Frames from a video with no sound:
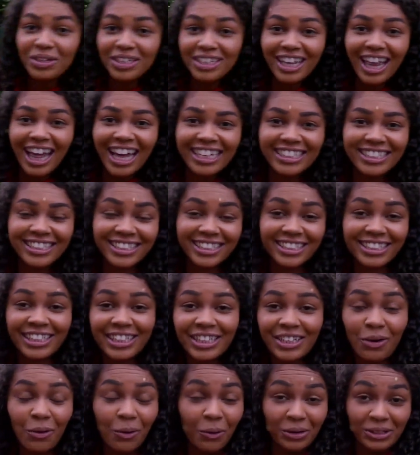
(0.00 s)
would like to
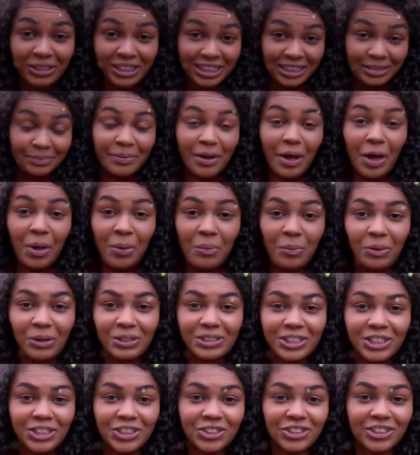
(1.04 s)
see or smell
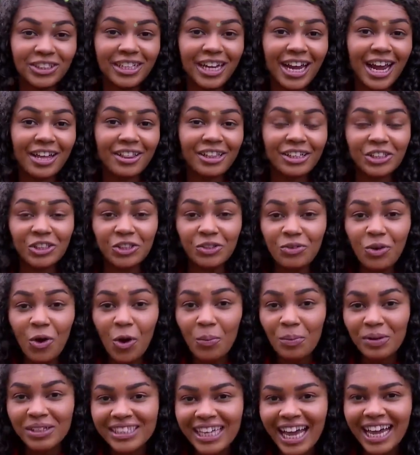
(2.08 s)
Morticia today, the zoo
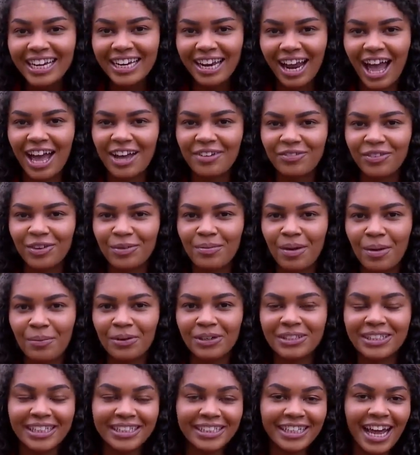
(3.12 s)
opens at 9 for
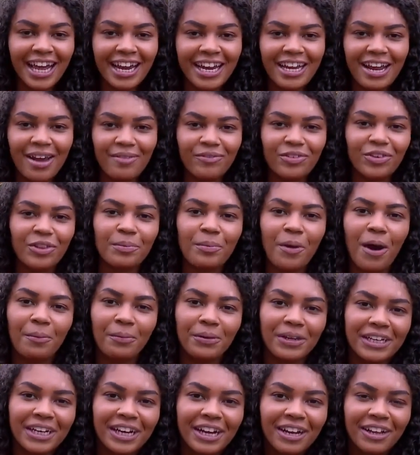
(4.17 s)
members and 10 a.m. for the
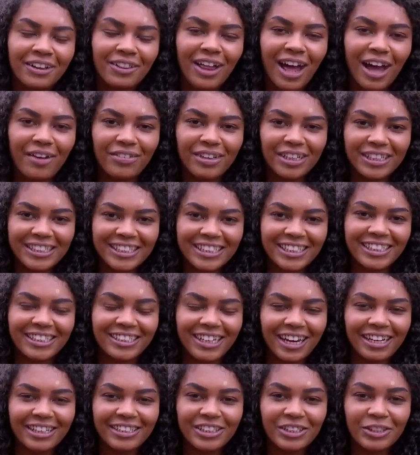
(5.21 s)
public. Live at the
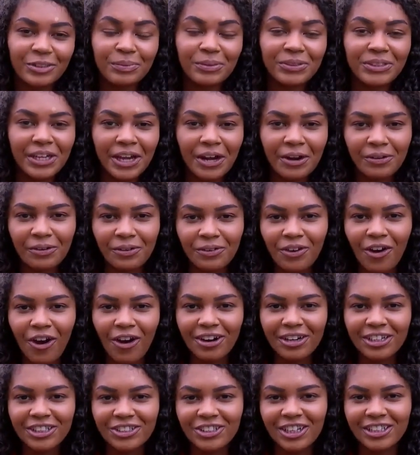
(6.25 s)
Cincinnati Zoo and Botanical
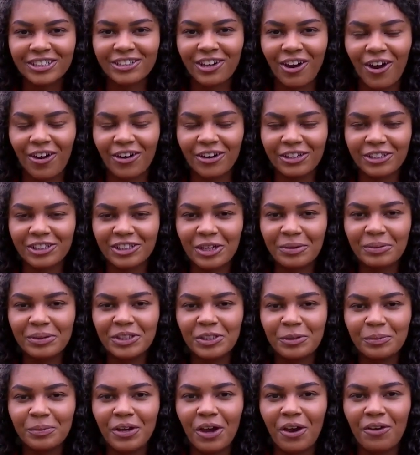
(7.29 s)
Garden, Jessica Hart,
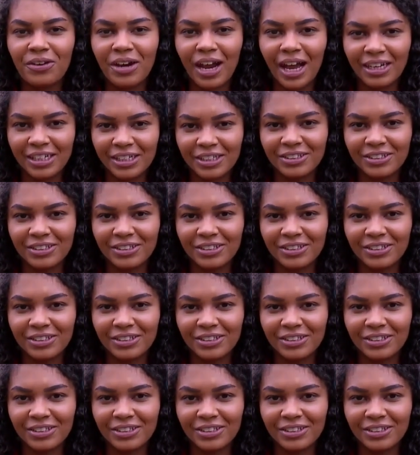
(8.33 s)
WCPO 9